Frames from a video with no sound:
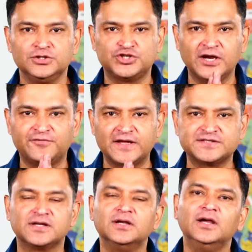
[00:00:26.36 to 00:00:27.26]
Jain
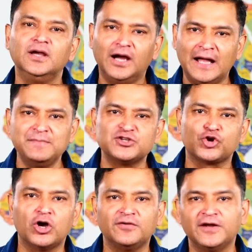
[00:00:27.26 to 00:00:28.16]
friends, I'm
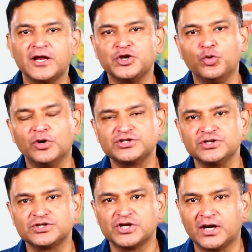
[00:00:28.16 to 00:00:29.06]
Major Gaurav Arya and you're
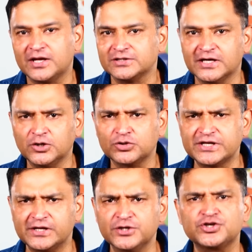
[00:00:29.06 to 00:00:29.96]
watching the Chanakya
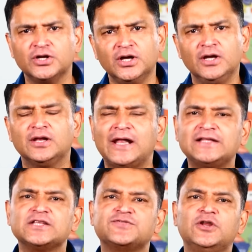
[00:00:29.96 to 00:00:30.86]
Dialogues English.
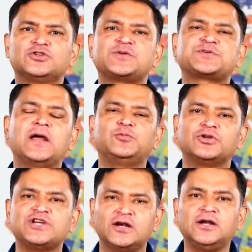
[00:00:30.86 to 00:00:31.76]
Like this video, subscribe to
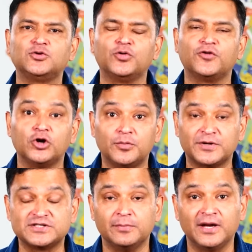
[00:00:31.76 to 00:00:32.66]
our channel and don't forget to
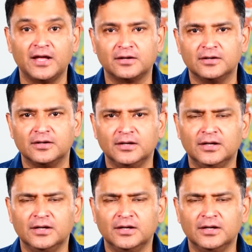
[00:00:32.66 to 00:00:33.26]
press the bell icon.